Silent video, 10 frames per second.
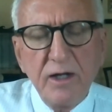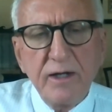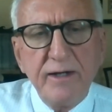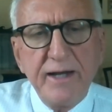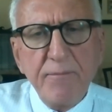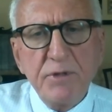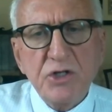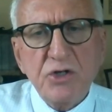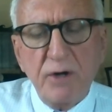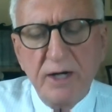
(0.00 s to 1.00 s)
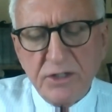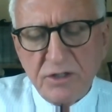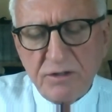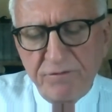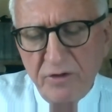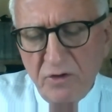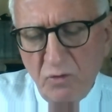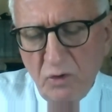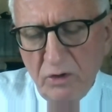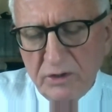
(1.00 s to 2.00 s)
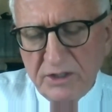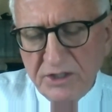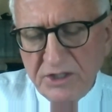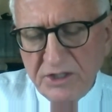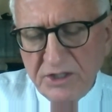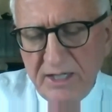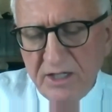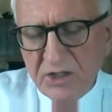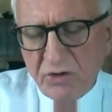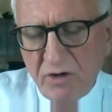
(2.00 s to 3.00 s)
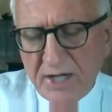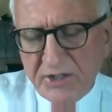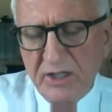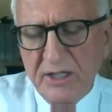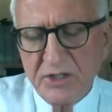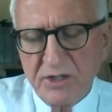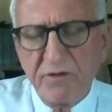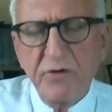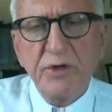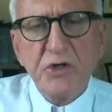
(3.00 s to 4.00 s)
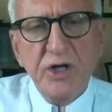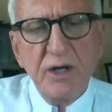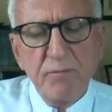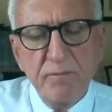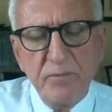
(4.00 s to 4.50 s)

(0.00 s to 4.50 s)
demonstrates for the world to see the atrocities of the regime,